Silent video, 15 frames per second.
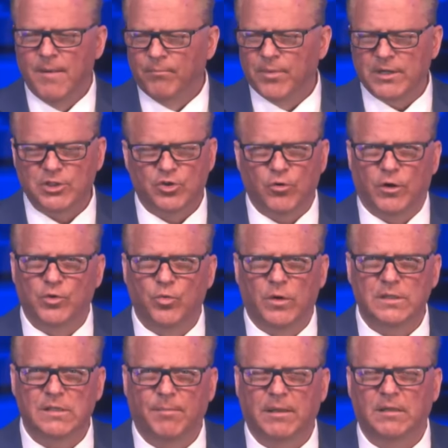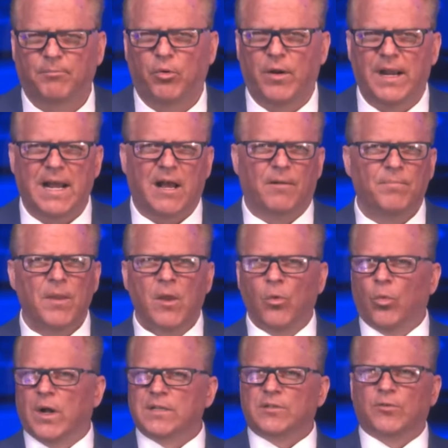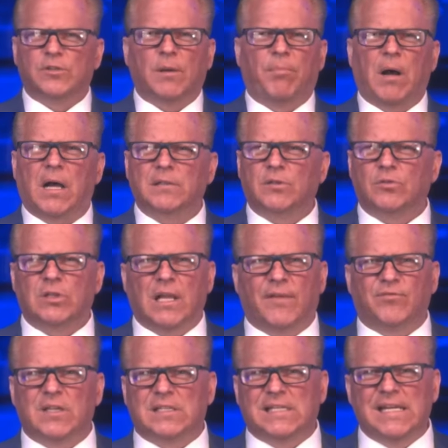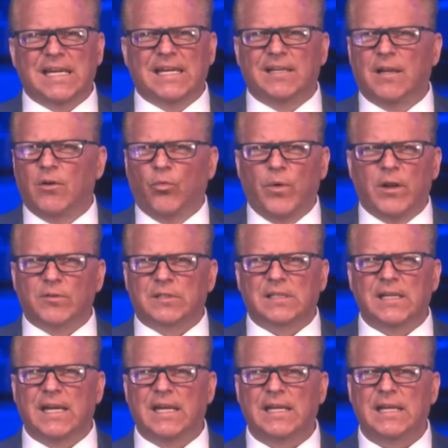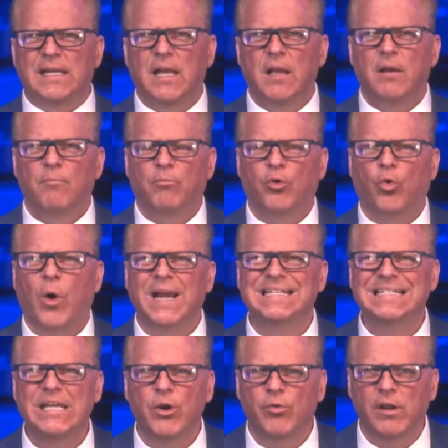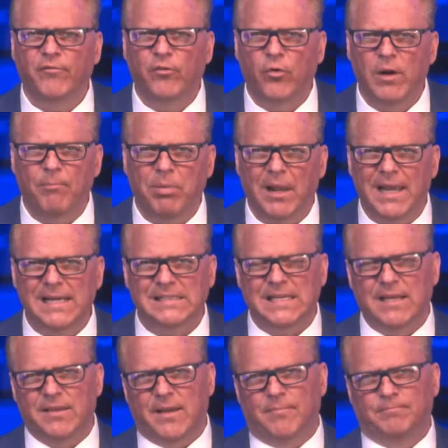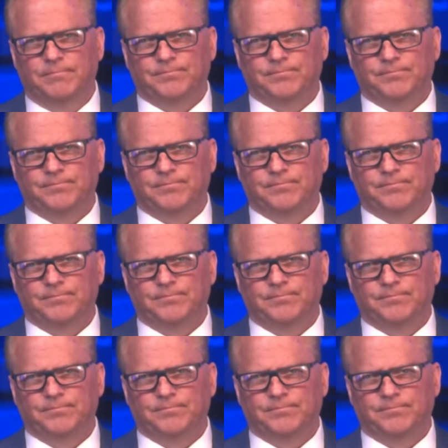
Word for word: But as George Wood's about to point out, once those apostles left the scene, we don't see any criteria for replacing them